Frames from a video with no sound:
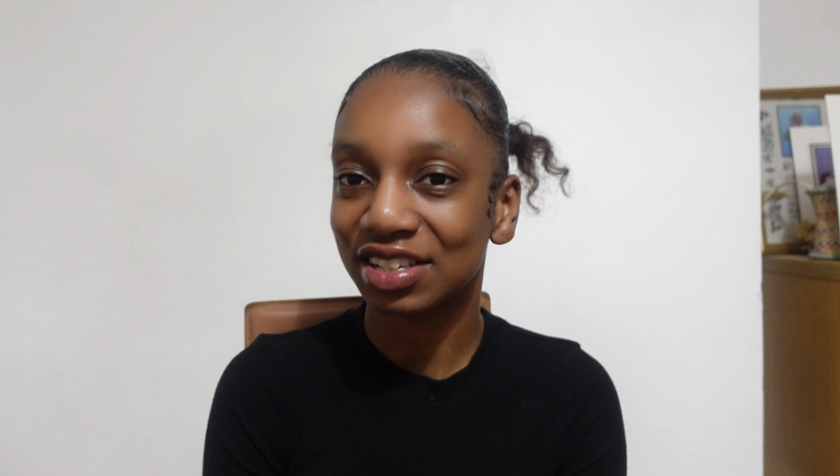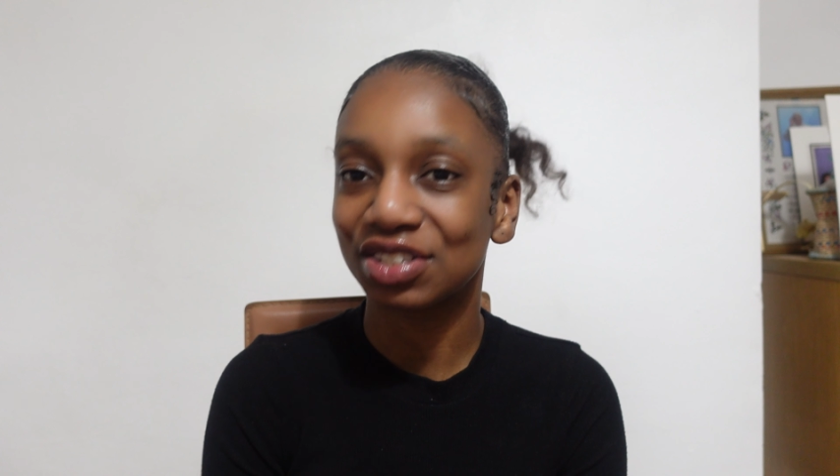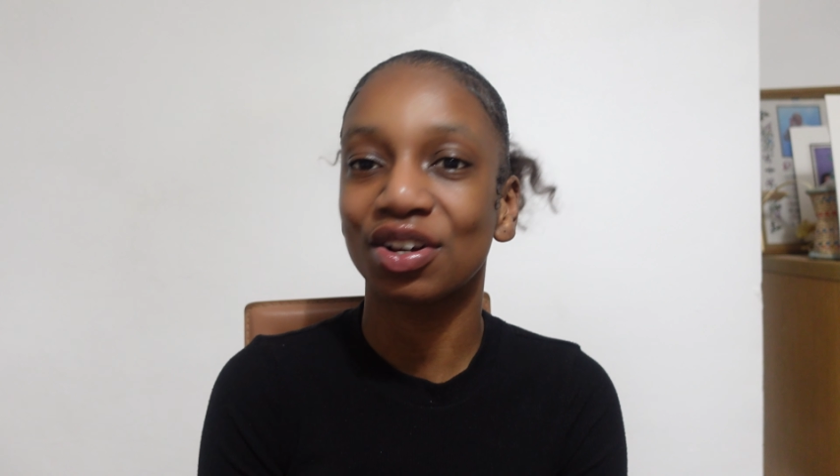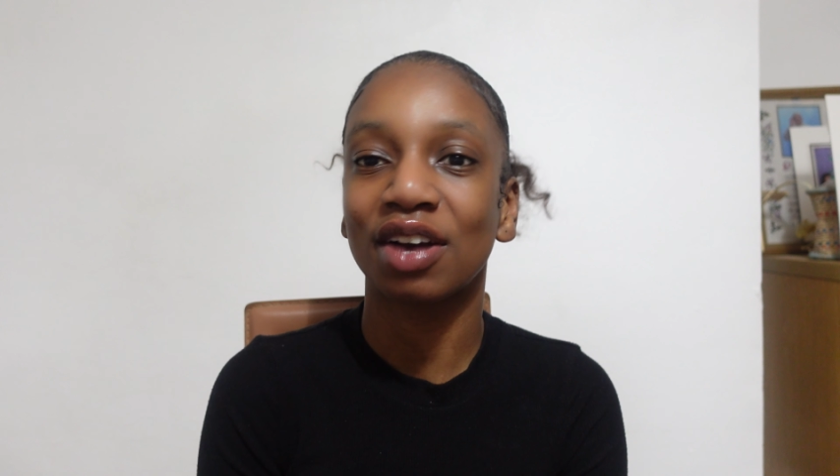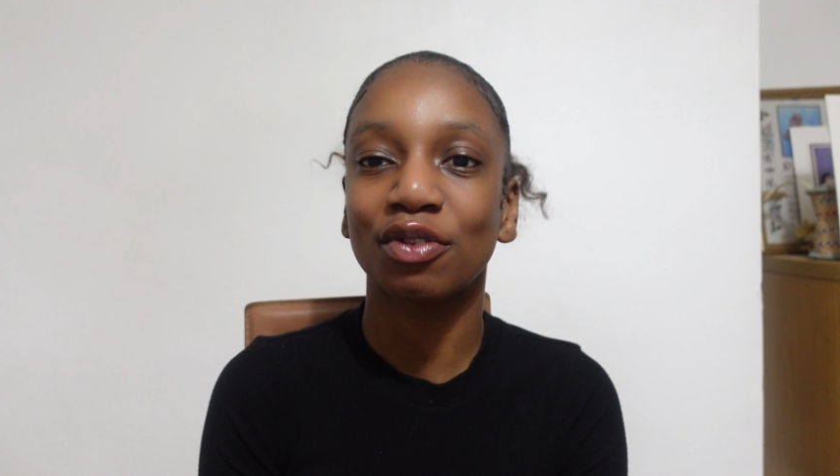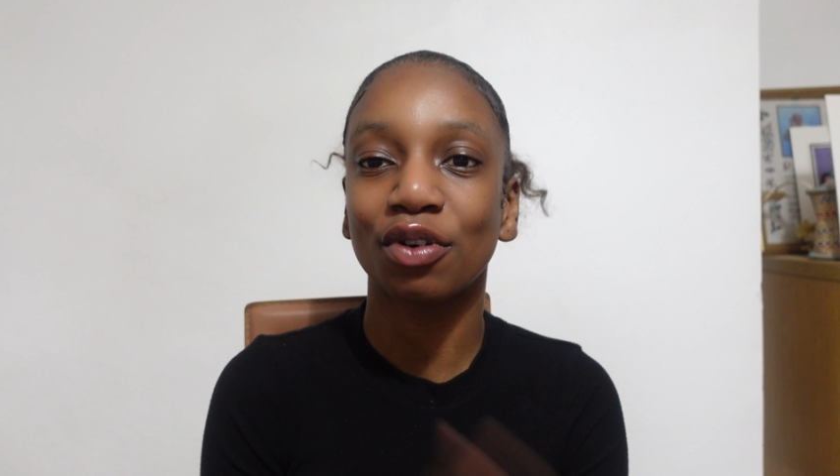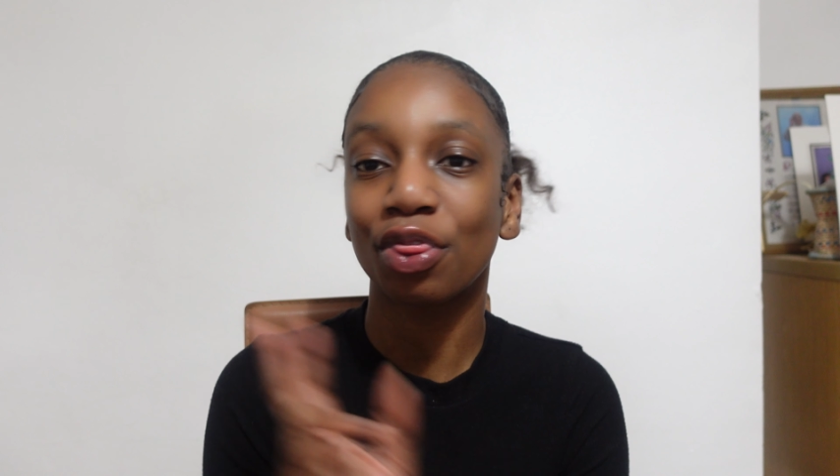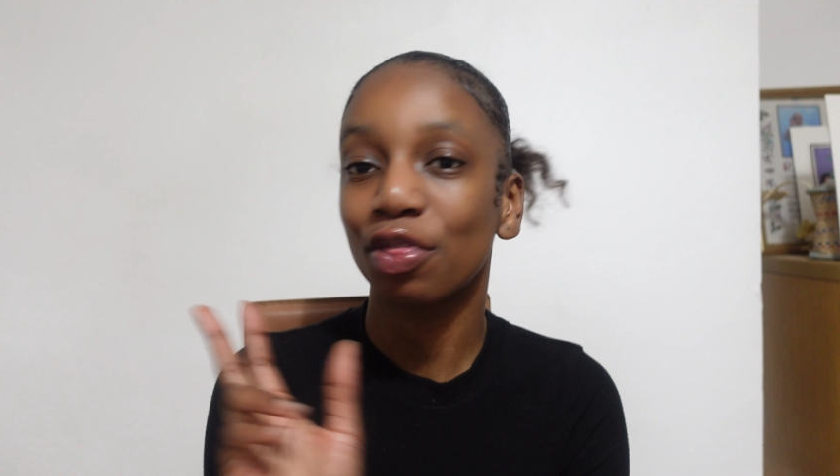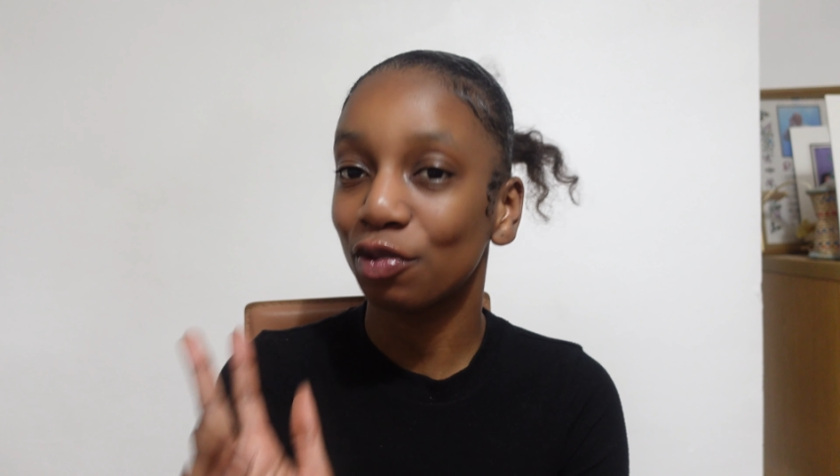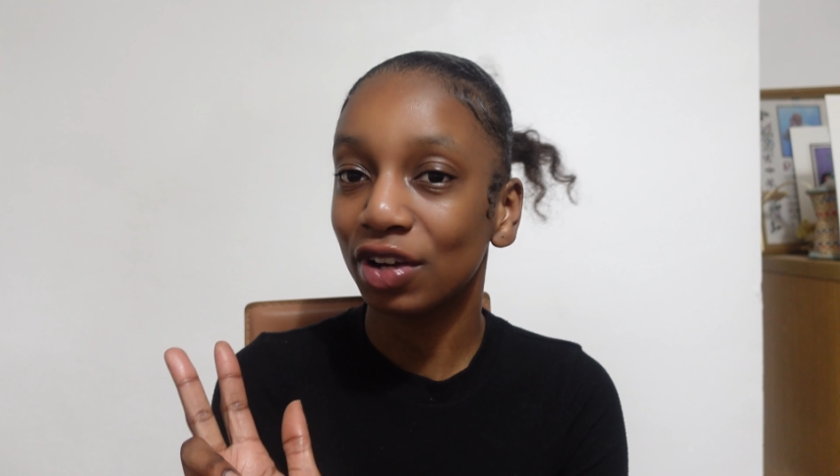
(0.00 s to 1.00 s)
So I've got
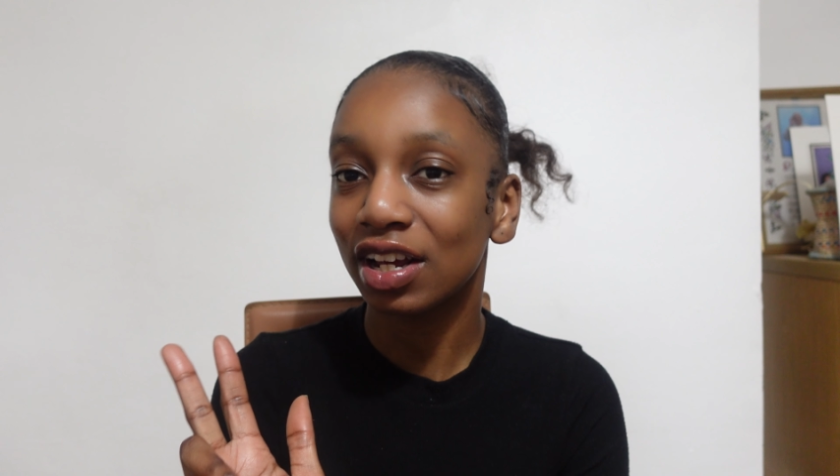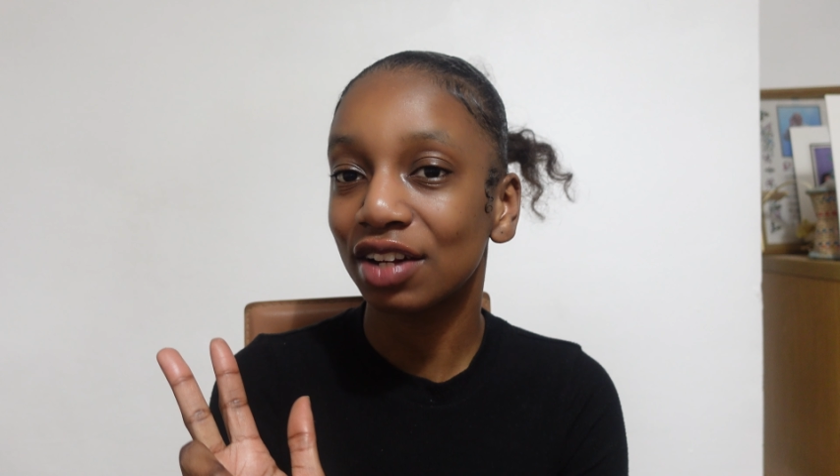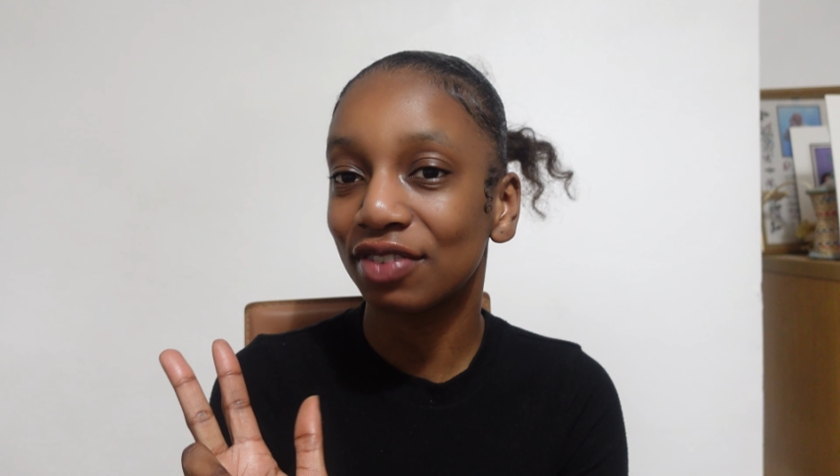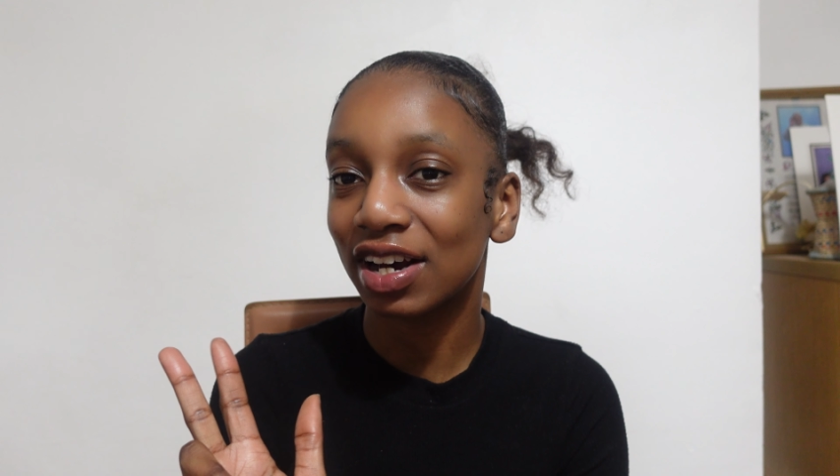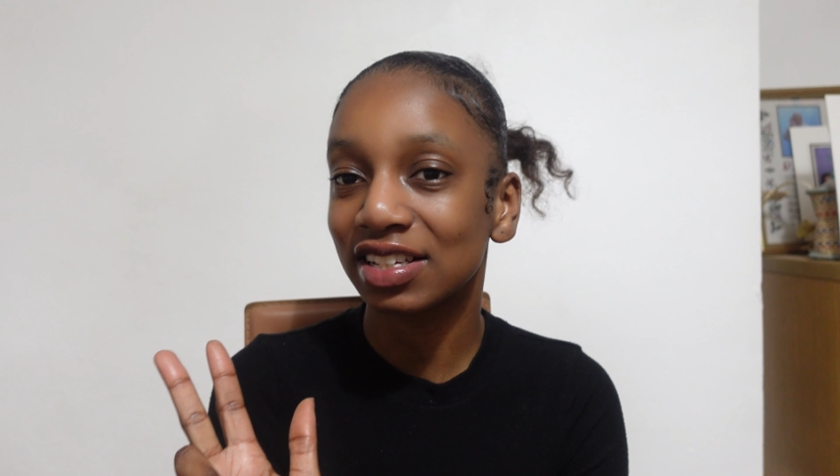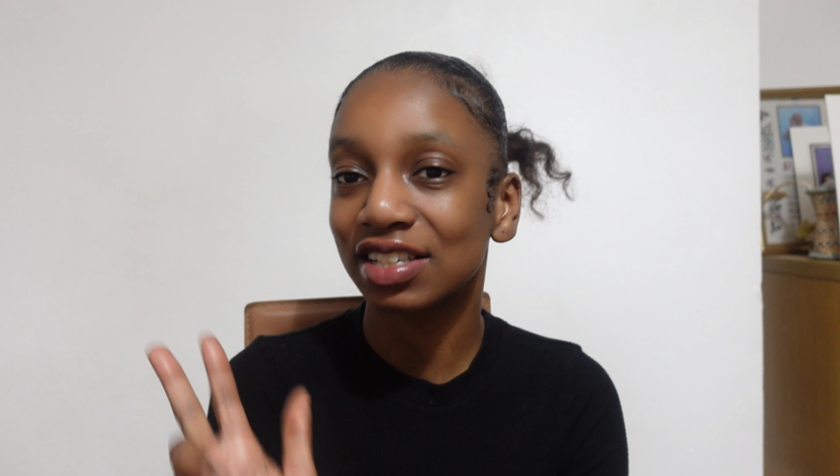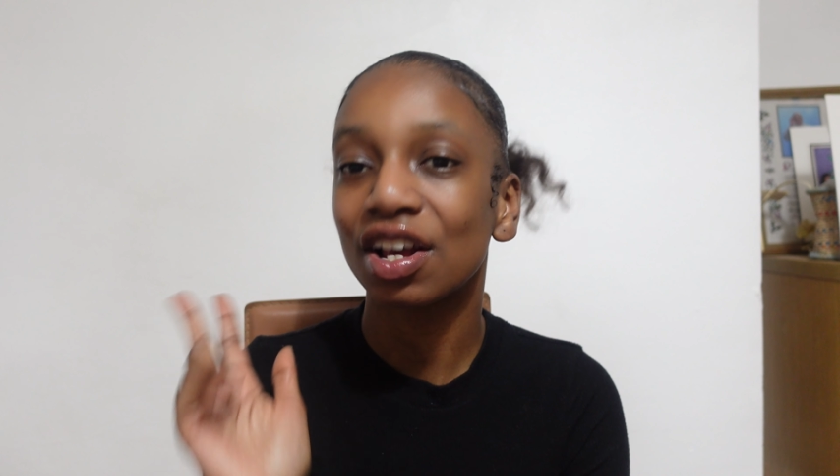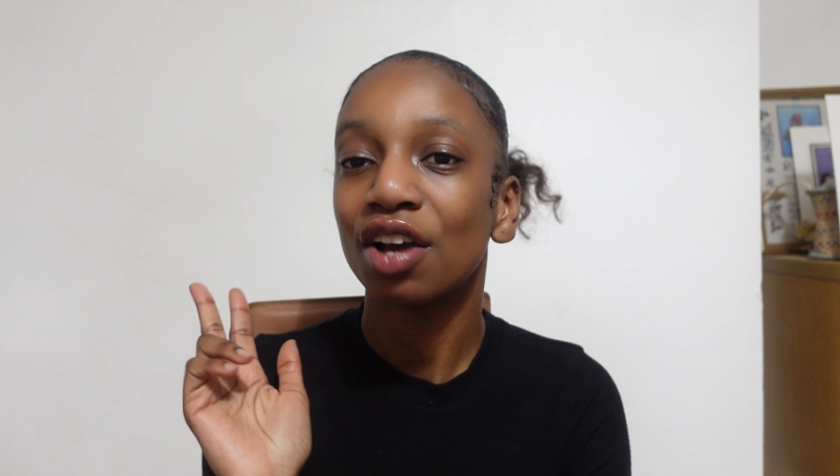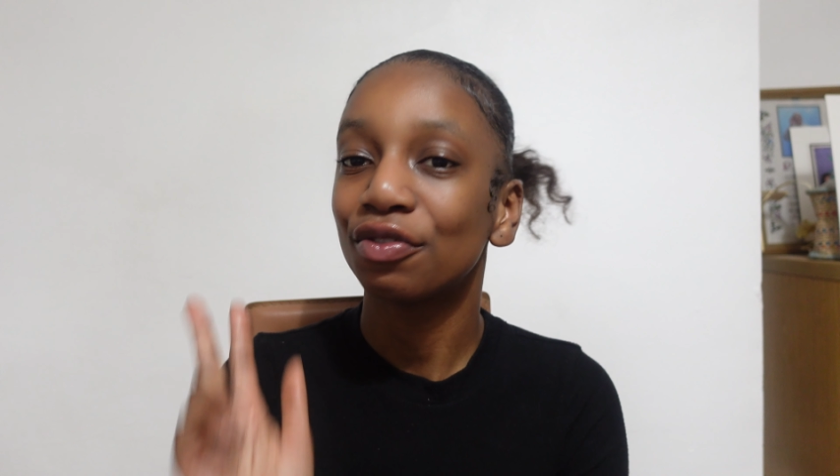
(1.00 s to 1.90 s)
3 advices